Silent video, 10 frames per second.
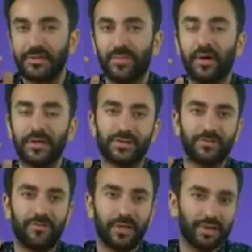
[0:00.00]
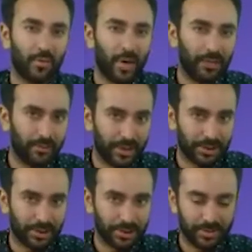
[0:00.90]
the trickiest
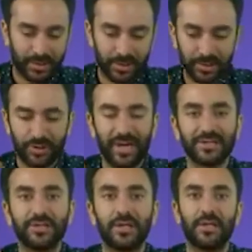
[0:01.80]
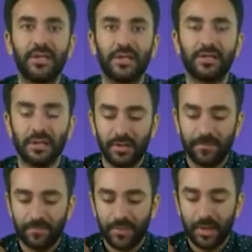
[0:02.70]
part is to find the right pictures,
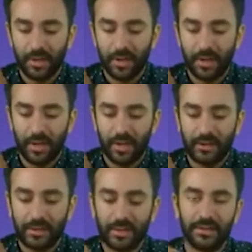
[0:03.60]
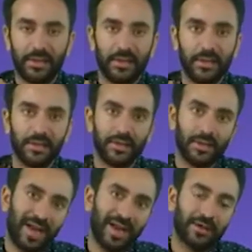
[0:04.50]
because you actually need
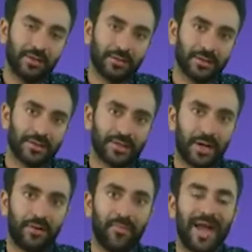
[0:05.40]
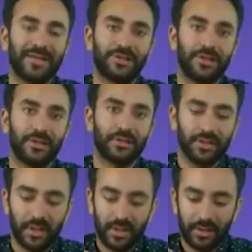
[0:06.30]
that the
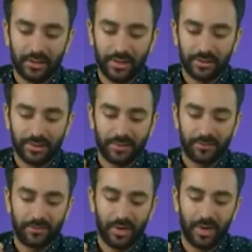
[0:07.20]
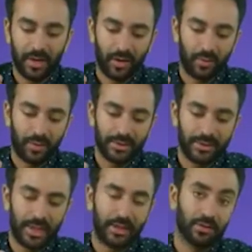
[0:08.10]
angles are matching in
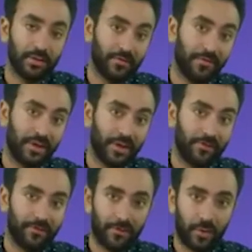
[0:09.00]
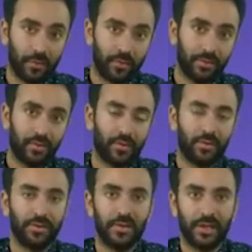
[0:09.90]
terms of what is the angle
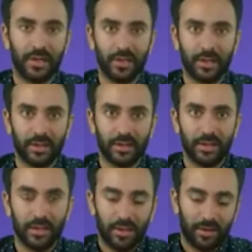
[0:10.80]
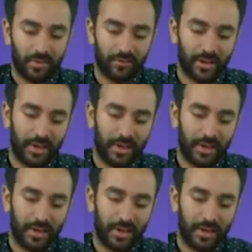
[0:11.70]
of the phone or